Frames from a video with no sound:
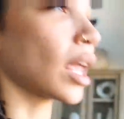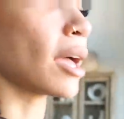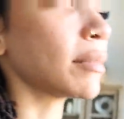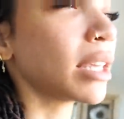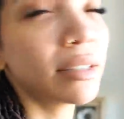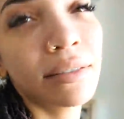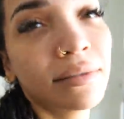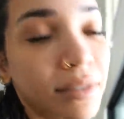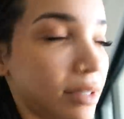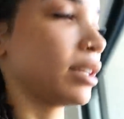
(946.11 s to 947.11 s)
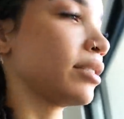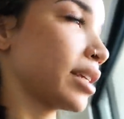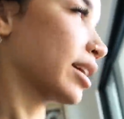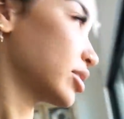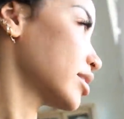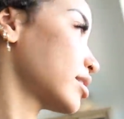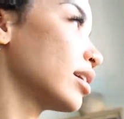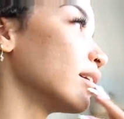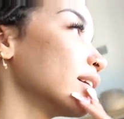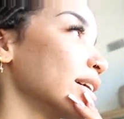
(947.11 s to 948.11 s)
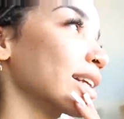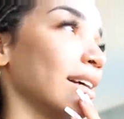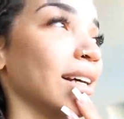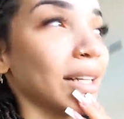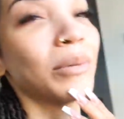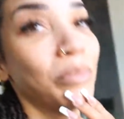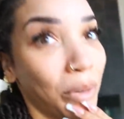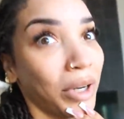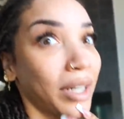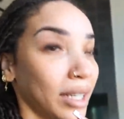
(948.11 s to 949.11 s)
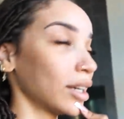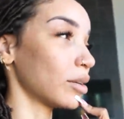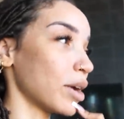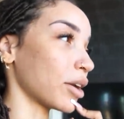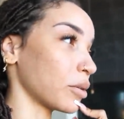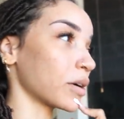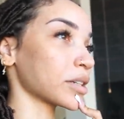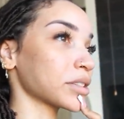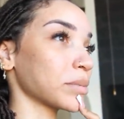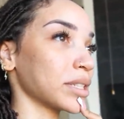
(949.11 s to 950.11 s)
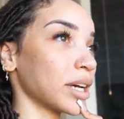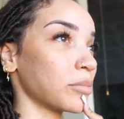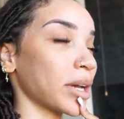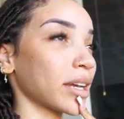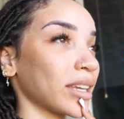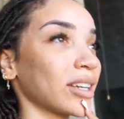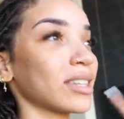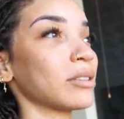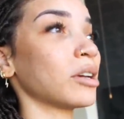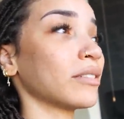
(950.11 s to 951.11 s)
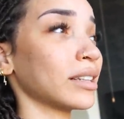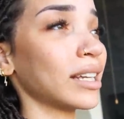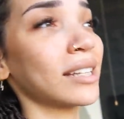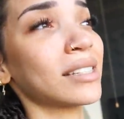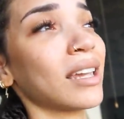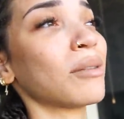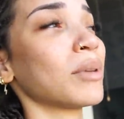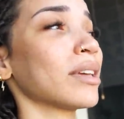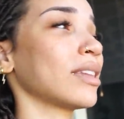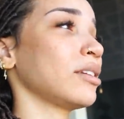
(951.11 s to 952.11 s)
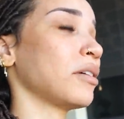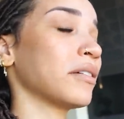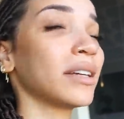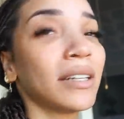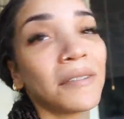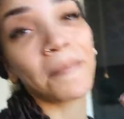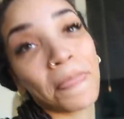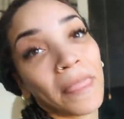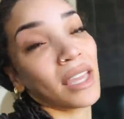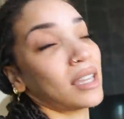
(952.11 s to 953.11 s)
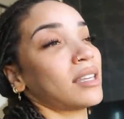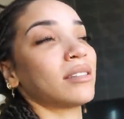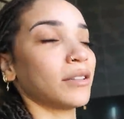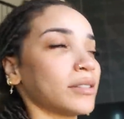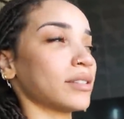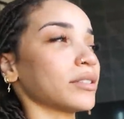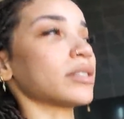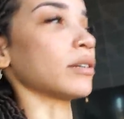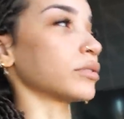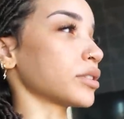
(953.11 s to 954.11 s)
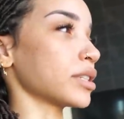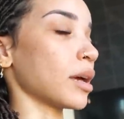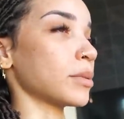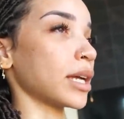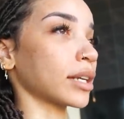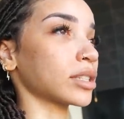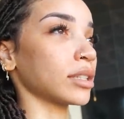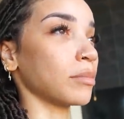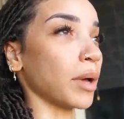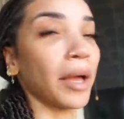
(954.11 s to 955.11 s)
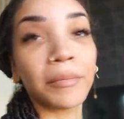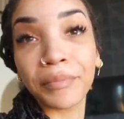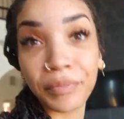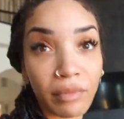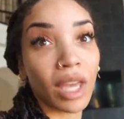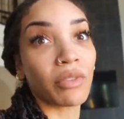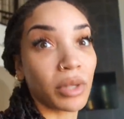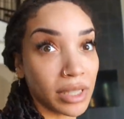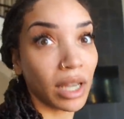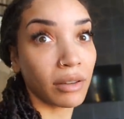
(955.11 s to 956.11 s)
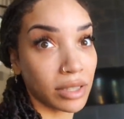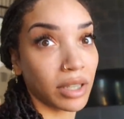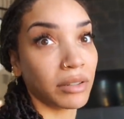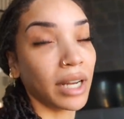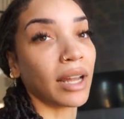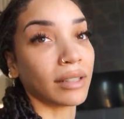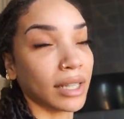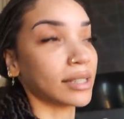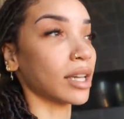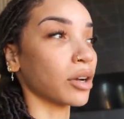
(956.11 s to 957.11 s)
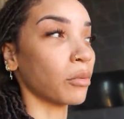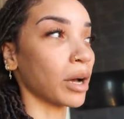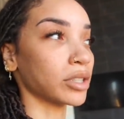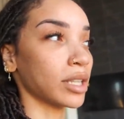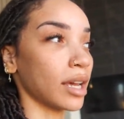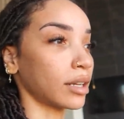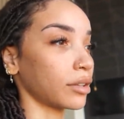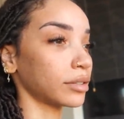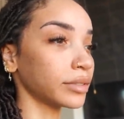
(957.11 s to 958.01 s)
I mean, there's actually still a, a pretty good amount of work to be done back here. Then you have the landscaping, then you have, there's still several steps actually, but if you wanna see how it's looking right now, like I said, go watch that other